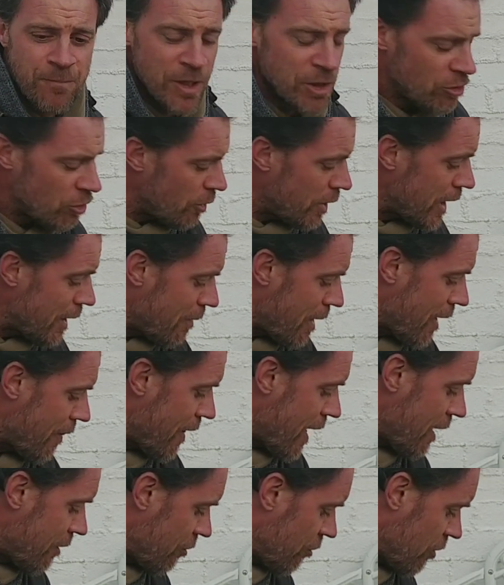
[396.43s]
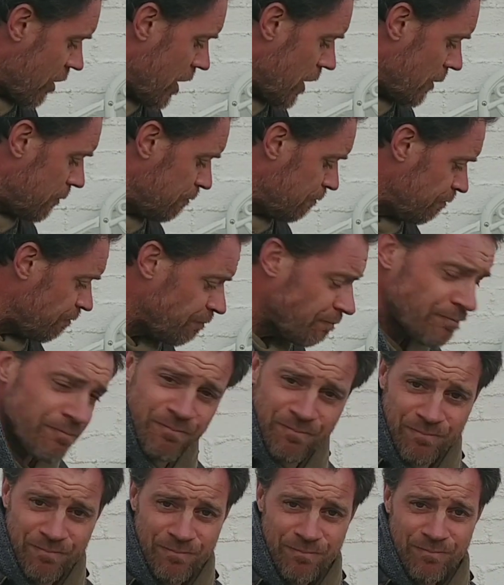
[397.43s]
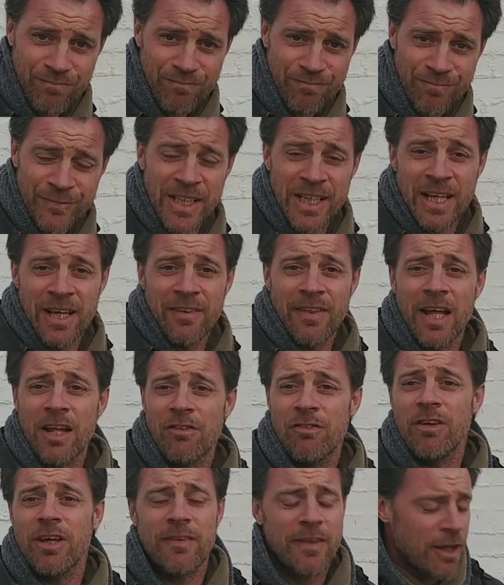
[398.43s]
So anyway, that's it.